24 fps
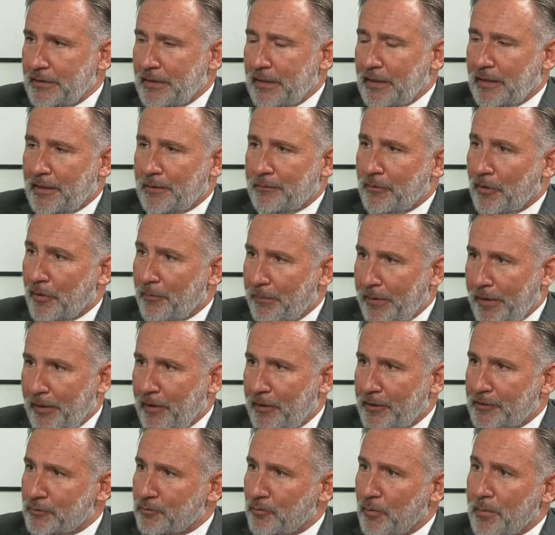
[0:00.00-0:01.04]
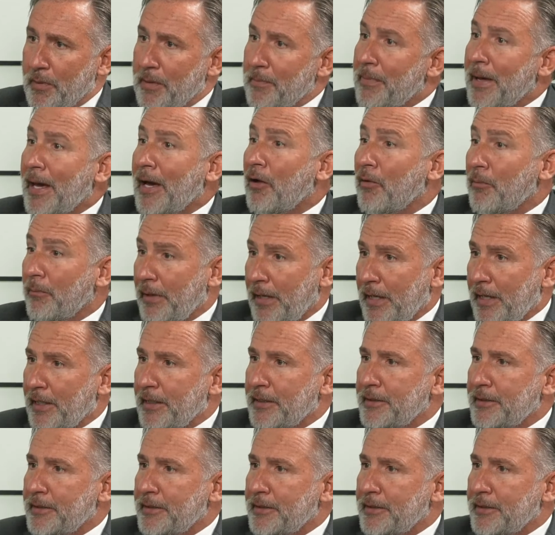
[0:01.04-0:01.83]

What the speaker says: our parents will be bound by?